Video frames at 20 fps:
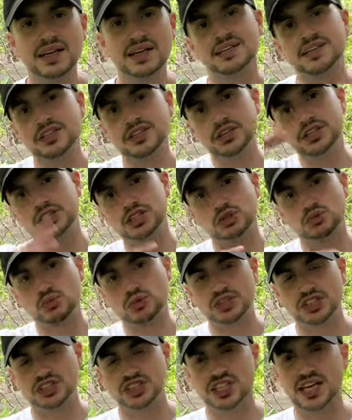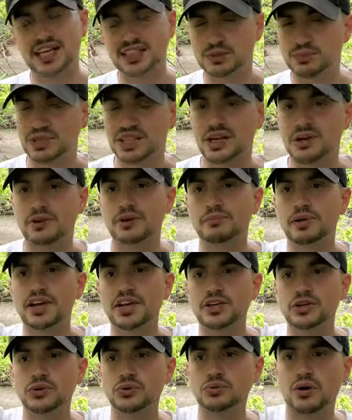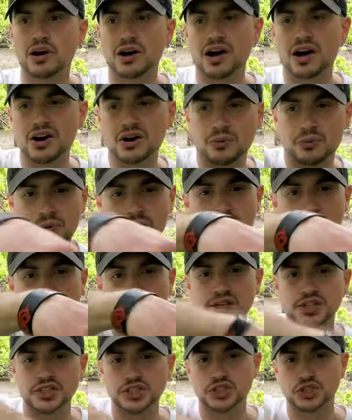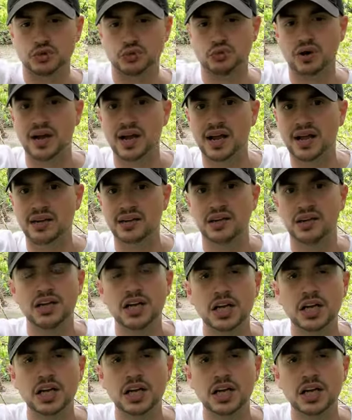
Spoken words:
Then you could switch sides, but they would make you walk around this track